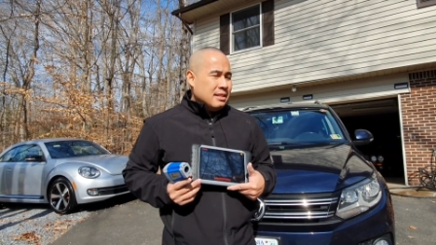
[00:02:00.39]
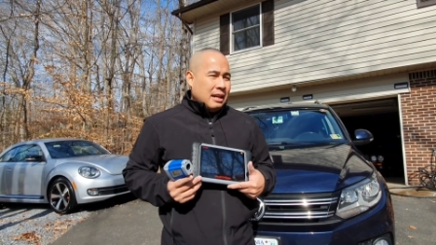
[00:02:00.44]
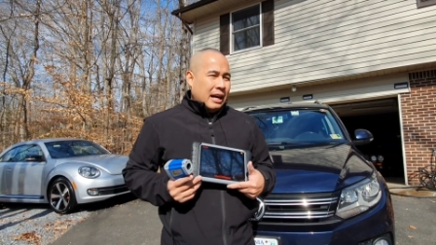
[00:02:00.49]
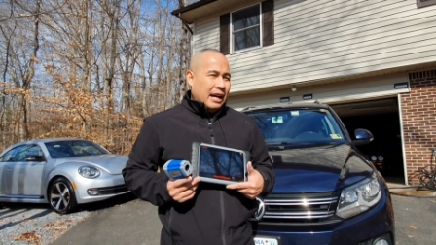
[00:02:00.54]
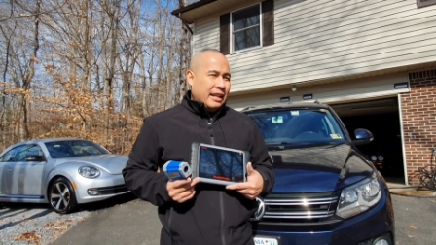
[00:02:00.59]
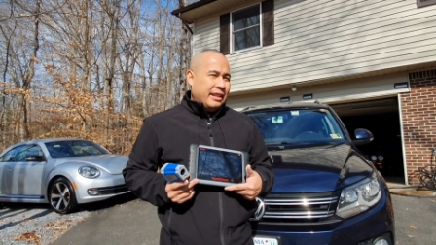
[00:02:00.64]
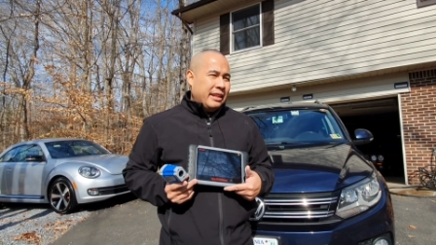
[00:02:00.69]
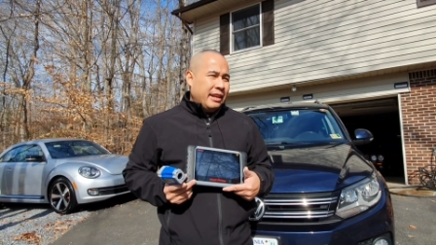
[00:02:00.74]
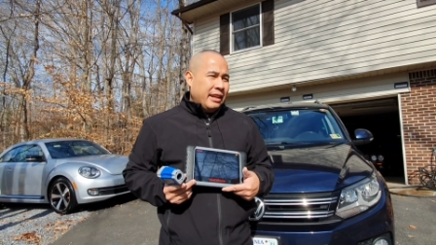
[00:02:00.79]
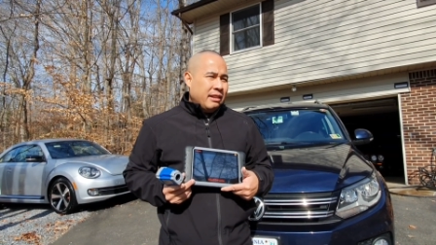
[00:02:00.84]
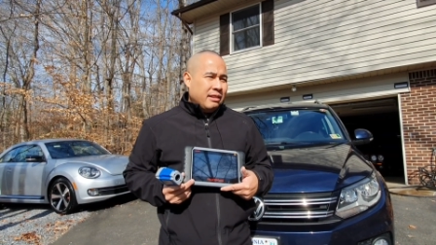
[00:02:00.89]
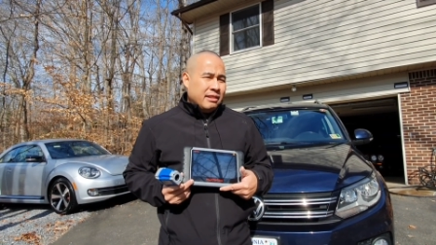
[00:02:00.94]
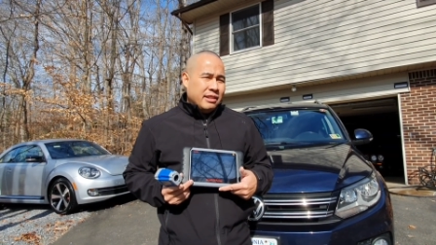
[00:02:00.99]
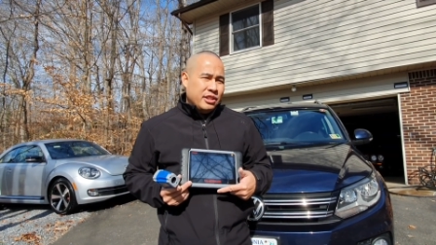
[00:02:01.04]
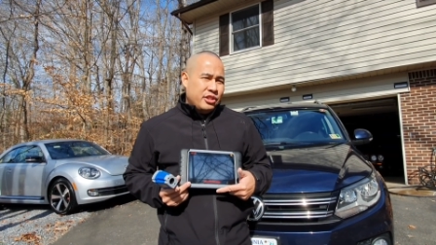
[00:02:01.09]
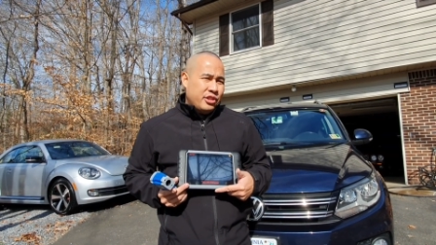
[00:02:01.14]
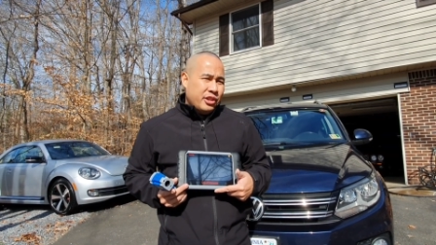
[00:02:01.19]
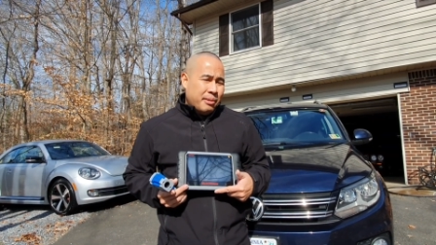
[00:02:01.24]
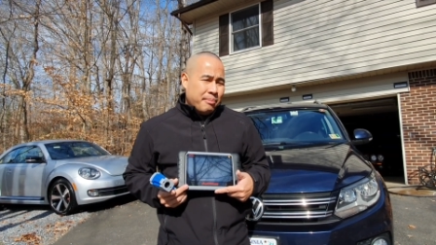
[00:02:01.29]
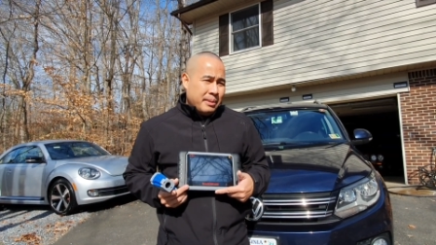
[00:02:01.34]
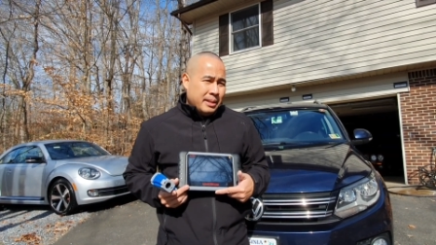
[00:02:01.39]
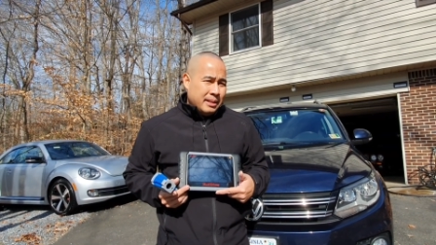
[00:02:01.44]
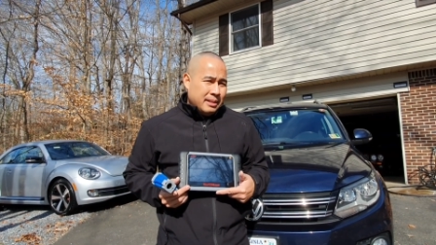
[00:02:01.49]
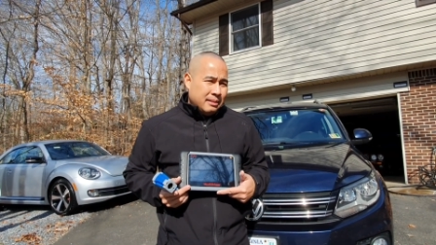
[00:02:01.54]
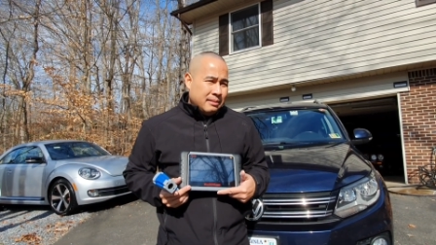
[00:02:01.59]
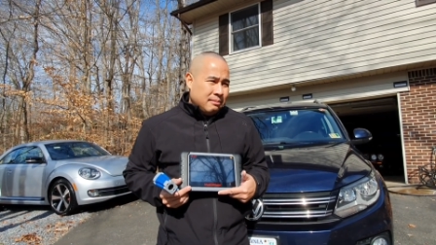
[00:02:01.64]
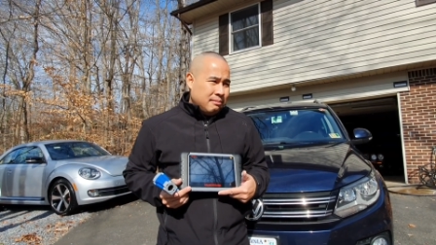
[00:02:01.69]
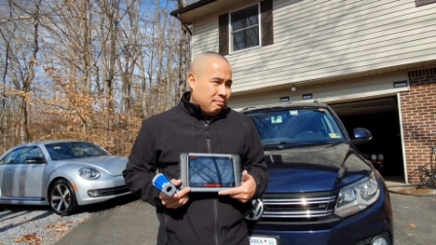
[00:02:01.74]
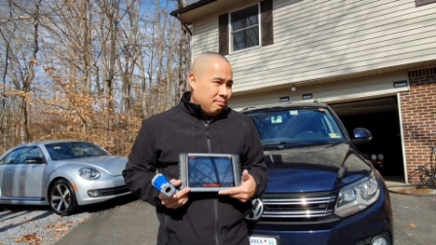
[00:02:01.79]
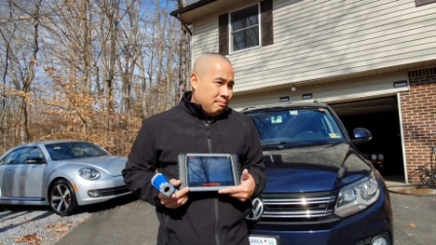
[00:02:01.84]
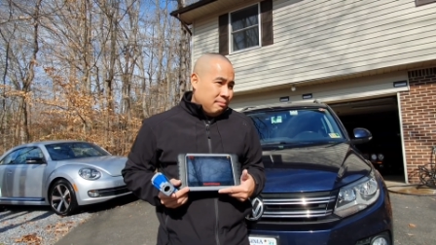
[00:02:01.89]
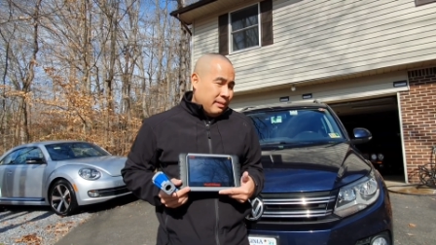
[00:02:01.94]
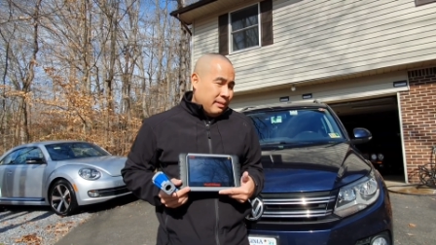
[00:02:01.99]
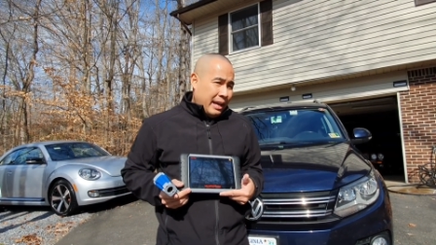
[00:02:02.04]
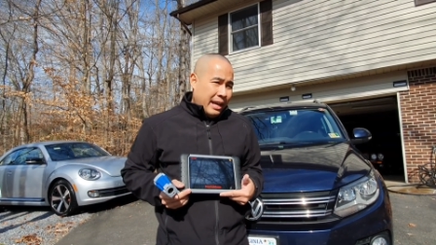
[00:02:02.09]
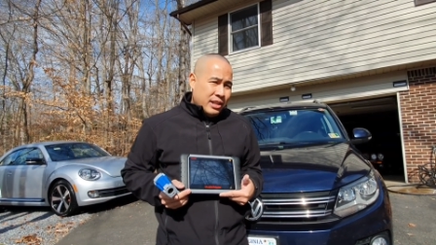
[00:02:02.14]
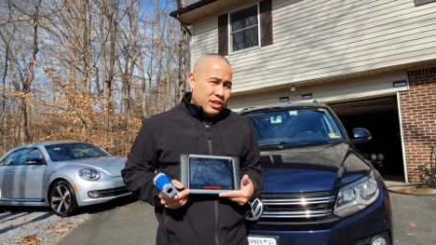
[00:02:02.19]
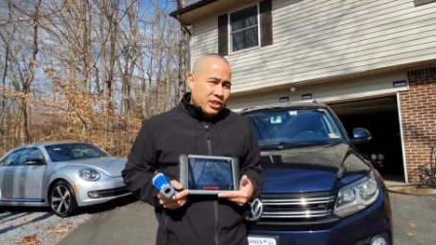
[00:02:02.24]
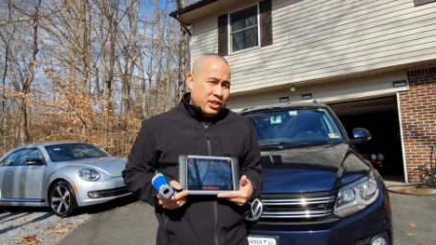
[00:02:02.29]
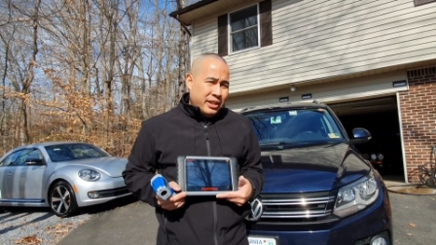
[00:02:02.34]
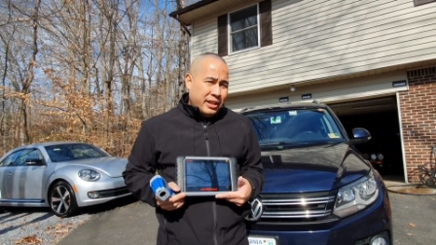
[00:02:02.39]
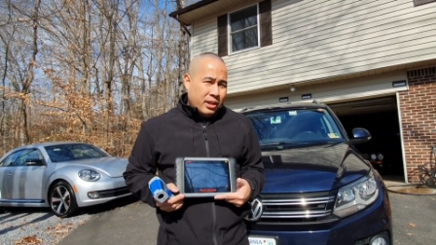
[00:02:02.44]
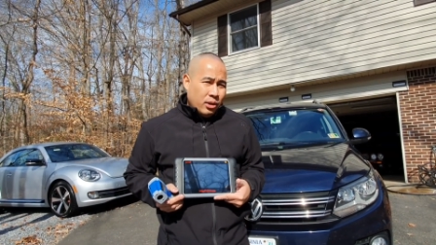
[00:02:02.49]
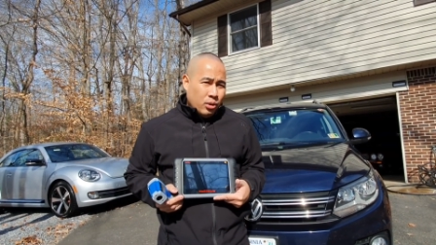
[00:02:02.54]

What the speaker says: I think the German engineer